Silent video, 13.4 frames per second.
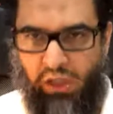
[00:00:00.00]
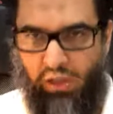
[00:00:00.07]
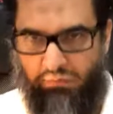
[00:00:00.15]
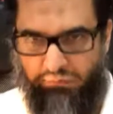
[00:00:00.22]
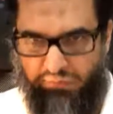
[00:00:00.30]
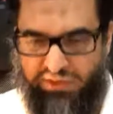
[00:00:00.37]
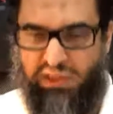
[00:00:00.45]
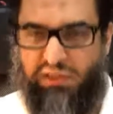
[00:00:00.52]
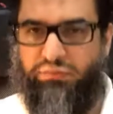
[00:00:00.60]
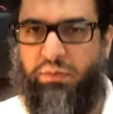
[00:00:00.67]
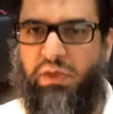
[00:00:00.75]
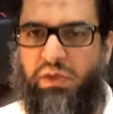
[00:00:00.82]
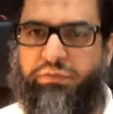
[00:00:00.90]
which is from
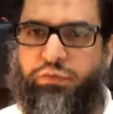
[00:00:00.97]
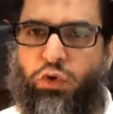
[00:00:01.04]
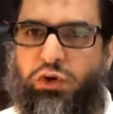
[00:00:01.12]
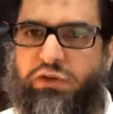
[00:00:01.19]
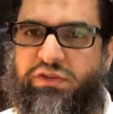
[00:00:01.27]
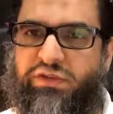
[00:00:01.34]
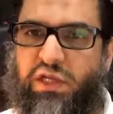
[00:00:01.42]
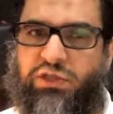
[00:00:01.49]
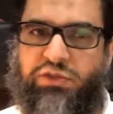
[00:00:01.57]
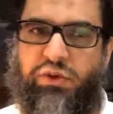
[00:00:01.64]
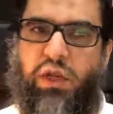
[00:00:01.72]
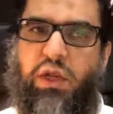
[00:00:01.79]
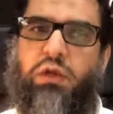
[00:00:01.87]
the 4th
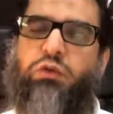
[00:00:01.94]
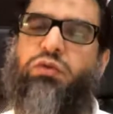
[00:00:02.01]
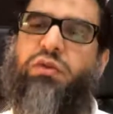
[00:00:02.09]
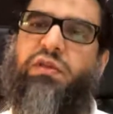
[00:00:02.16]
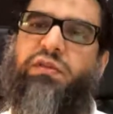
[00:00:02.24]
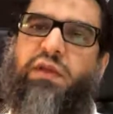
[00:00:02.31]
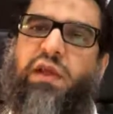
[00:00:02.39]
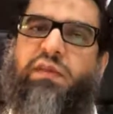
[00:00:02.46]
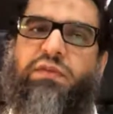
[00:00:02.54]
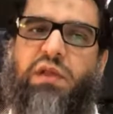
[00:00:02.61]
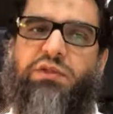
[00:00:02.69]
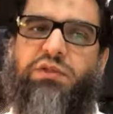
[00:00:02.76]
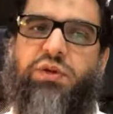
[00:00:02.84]
century to the 6th
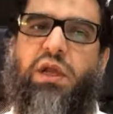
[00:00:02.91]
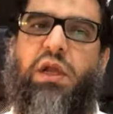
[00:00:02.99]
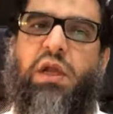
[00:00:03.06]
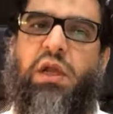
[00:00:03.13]
century,